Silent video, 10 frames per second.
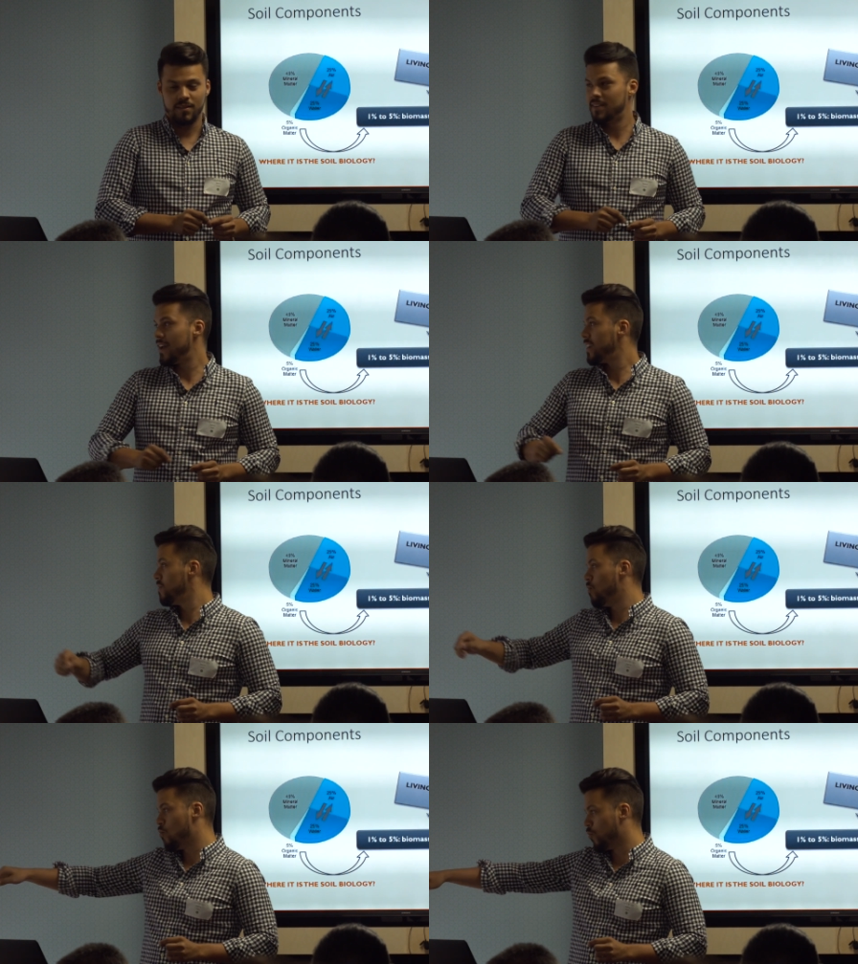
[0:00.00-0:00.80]

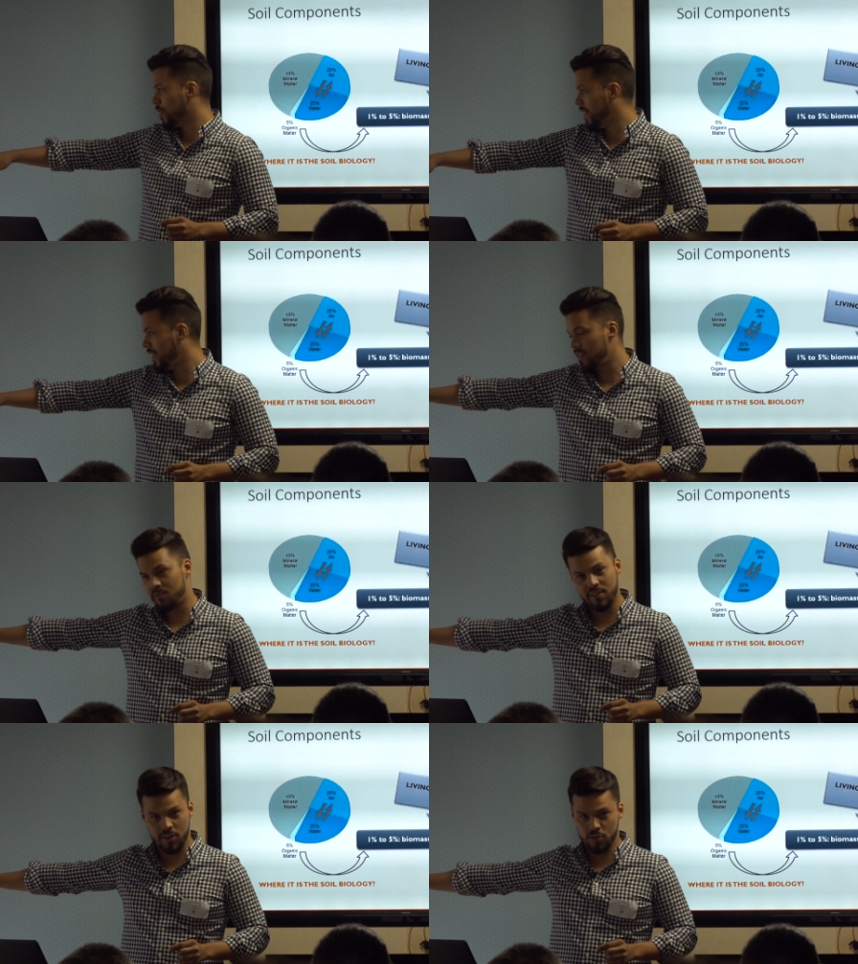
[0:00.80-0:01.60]
that were
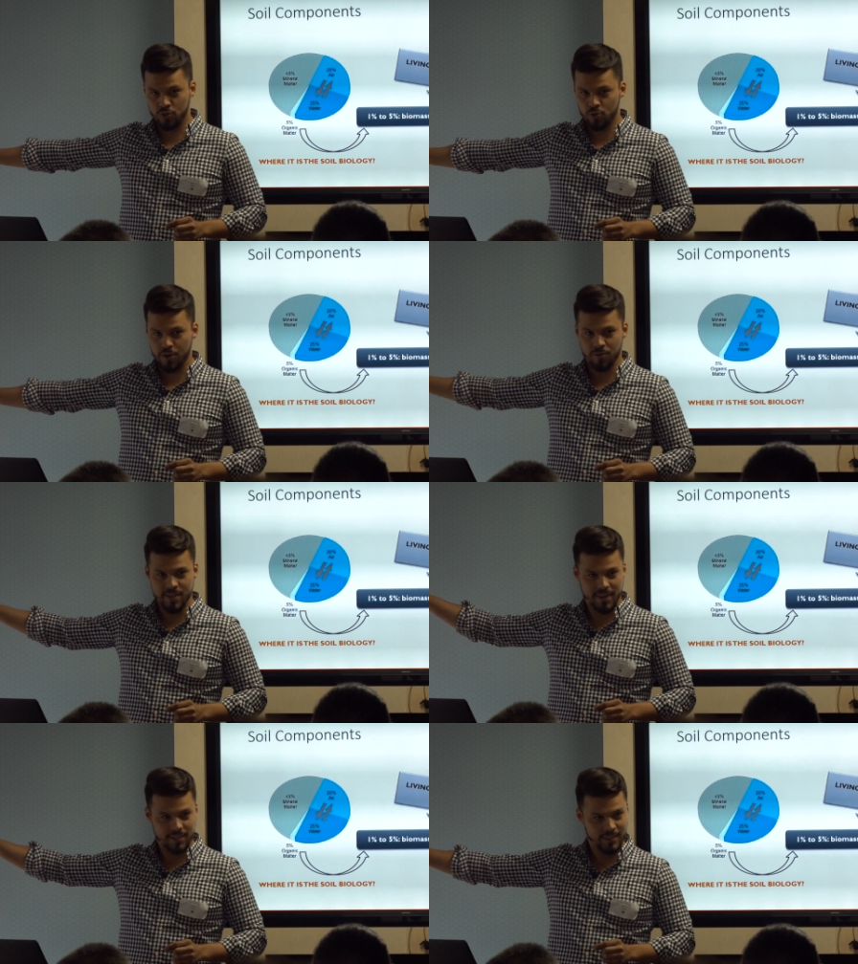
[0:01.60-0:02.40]
living in the soil
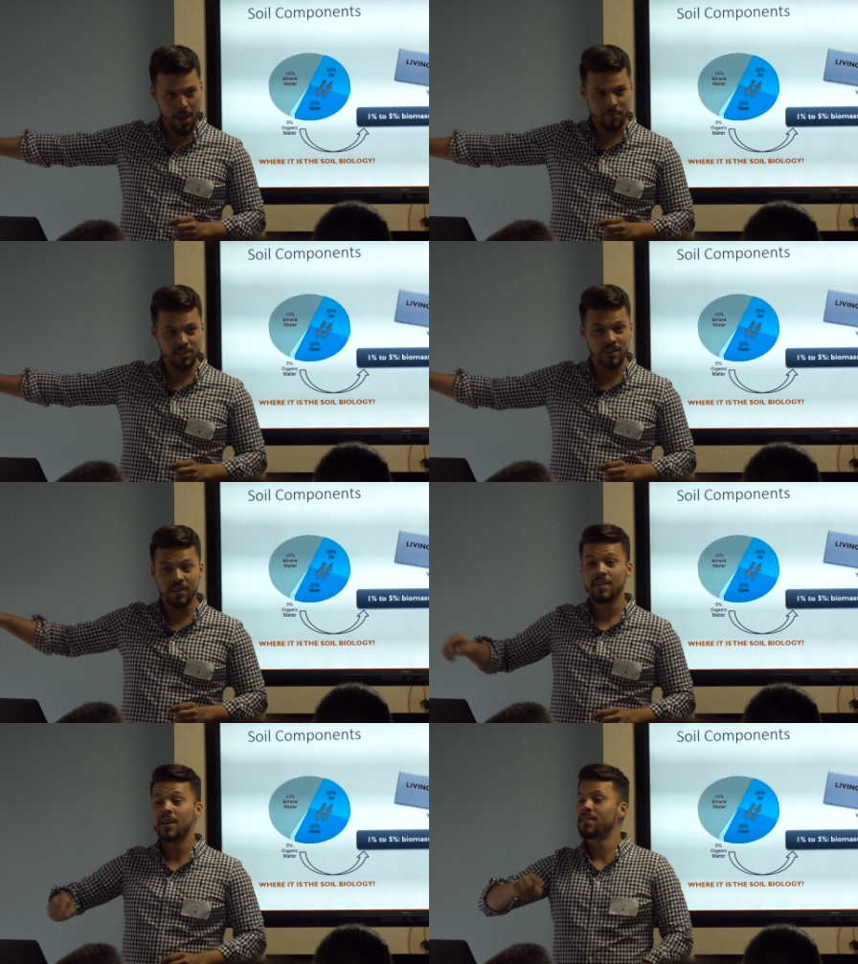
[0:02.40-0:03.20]
that I stepped
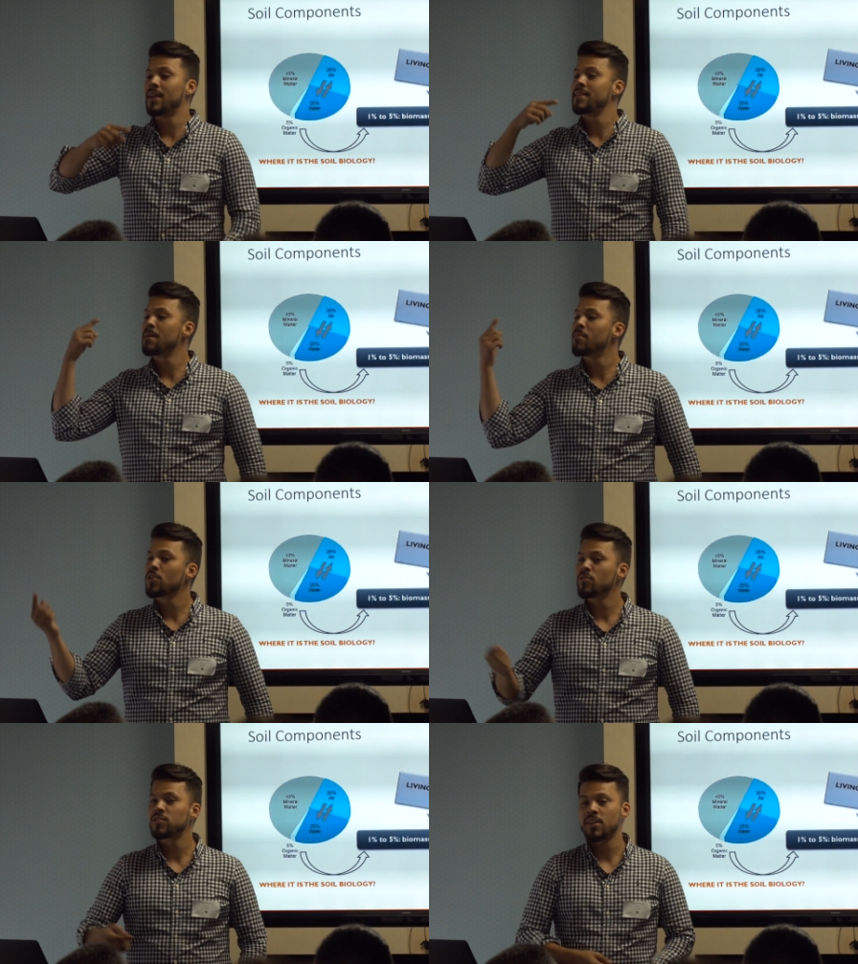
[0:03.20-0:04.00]
than the
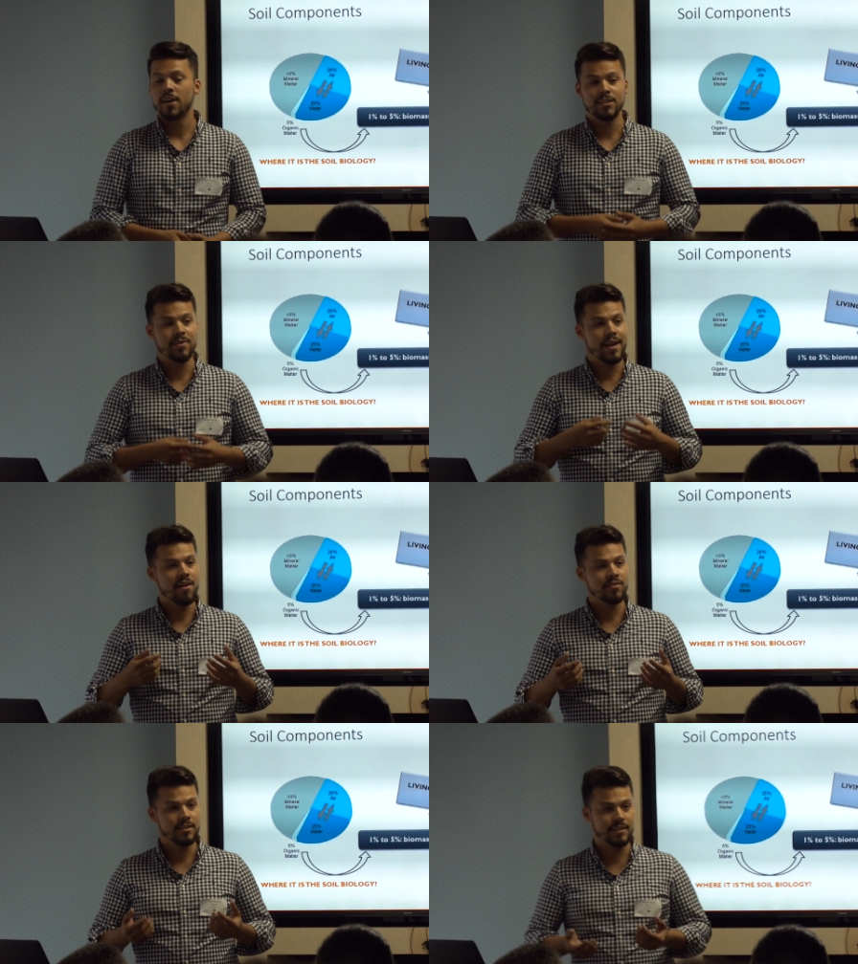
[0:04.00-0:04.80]
amount of stars that we
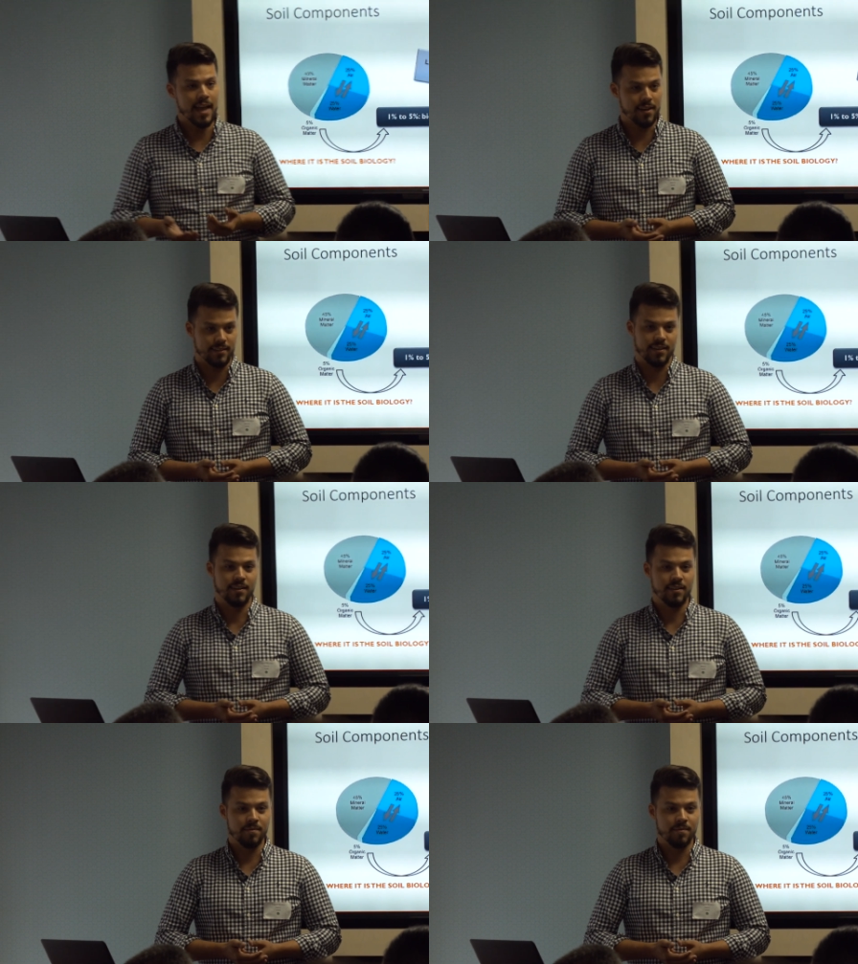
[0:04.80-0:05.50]
have in this galaxy.